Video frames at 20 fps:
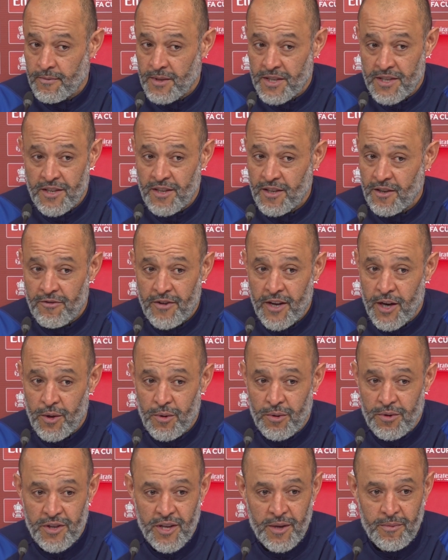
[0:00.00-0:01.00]
Still a very
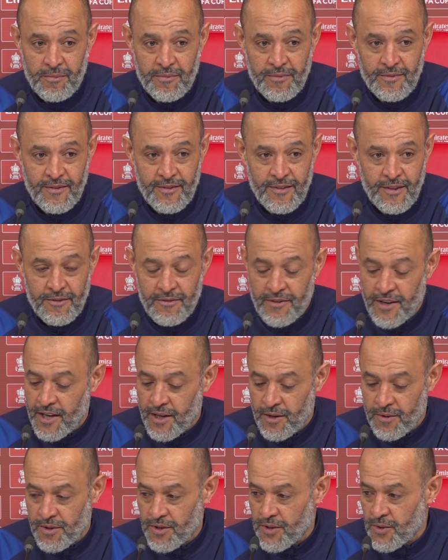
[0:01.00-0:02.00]
good team, a
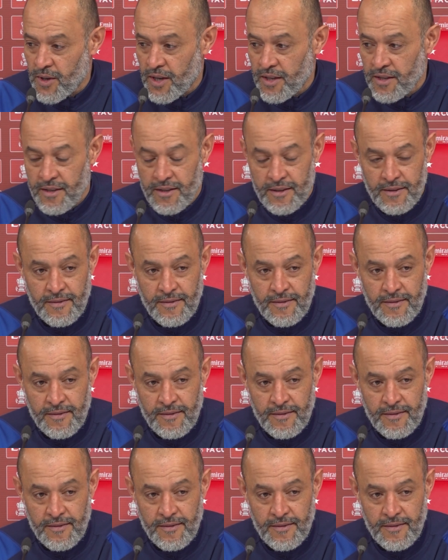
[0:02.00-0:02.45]
very good squad.